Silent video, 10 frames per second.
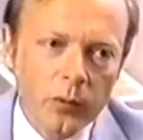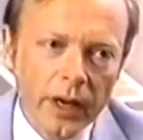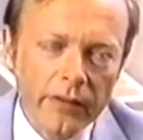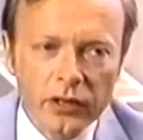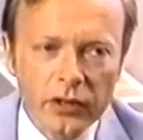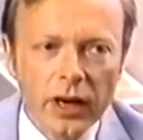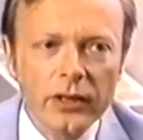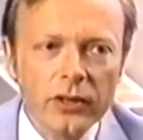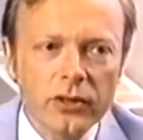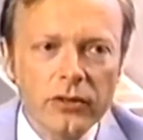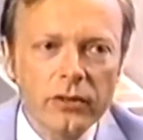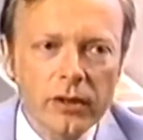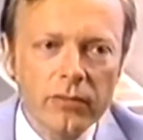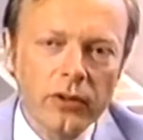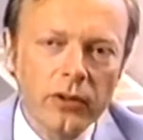We've tried
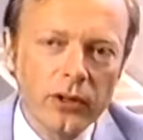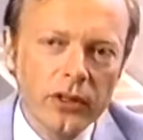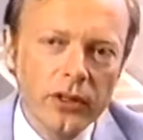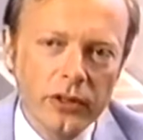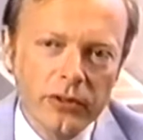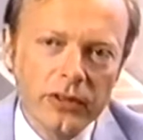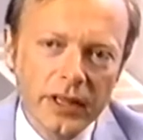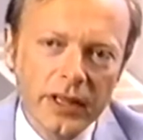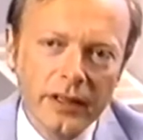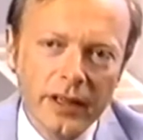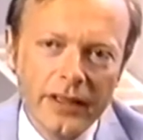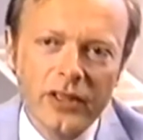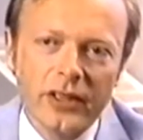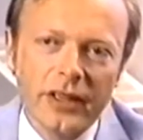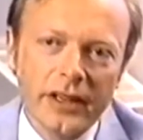to avoid using
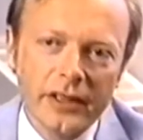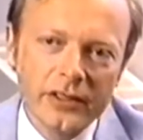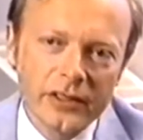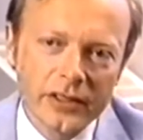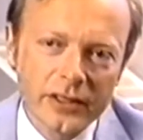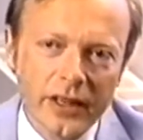engineers'